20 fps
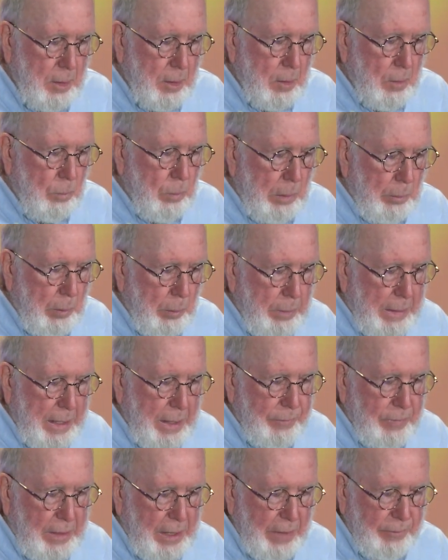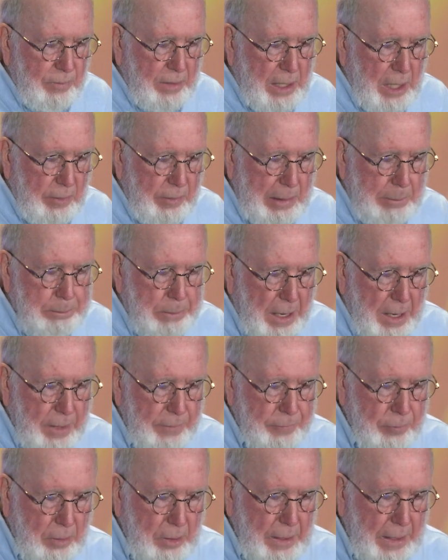when will we have the Kevin Kelly
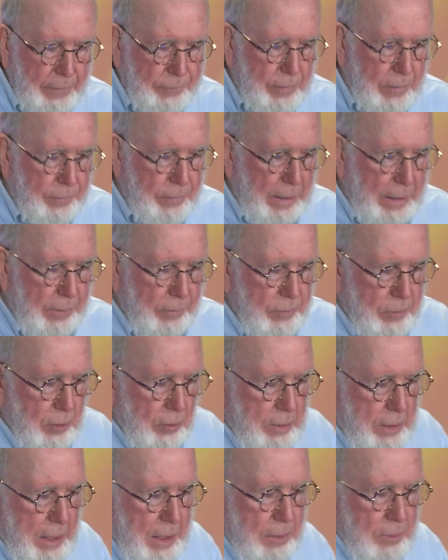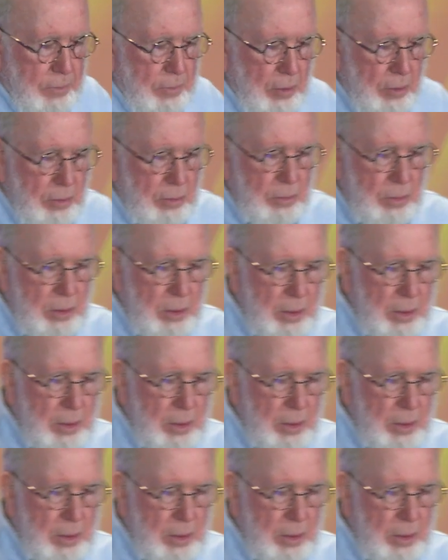bot for life advice? Okay, so